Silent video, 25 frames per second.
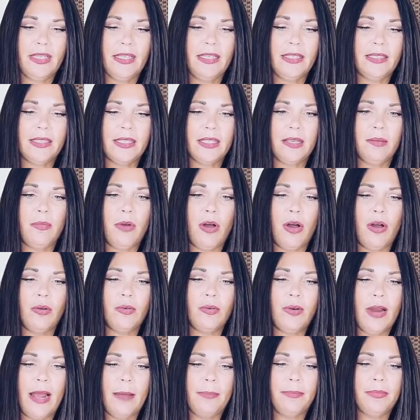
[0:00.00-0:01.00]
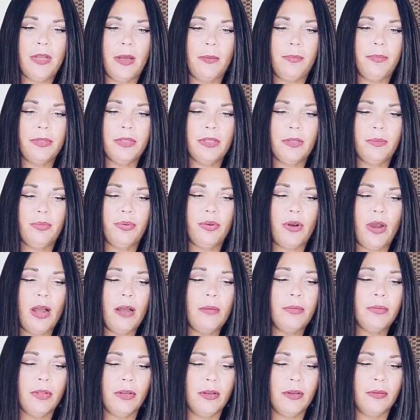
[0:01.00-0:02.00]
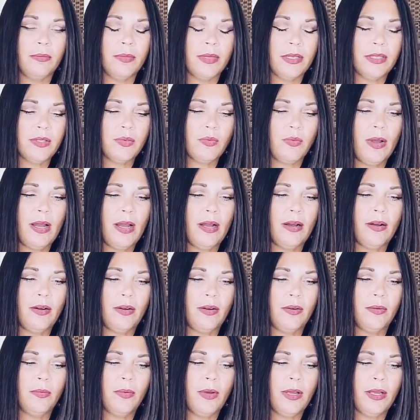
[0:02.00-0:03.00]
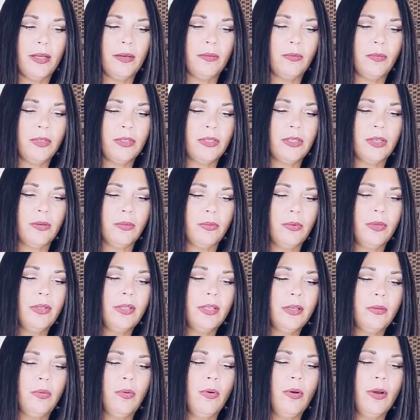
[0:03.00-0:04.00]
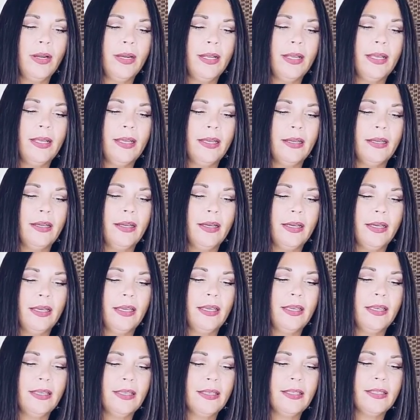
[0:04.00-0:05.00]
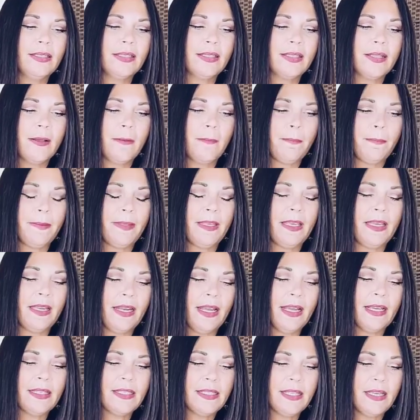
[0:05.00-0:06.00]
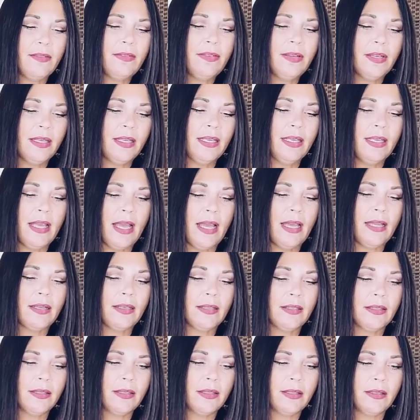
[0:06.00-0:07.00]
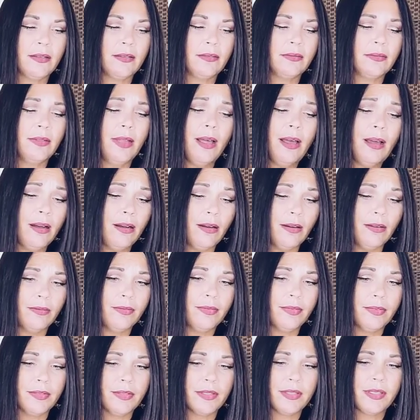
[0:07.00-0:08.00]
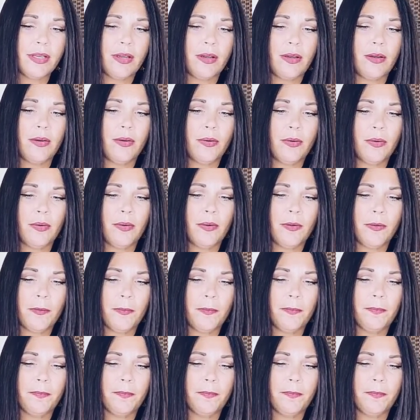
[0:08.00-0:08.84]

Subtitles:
gets them all wrapped up in the problem as well, when what they're really wanting is connectivity and love. So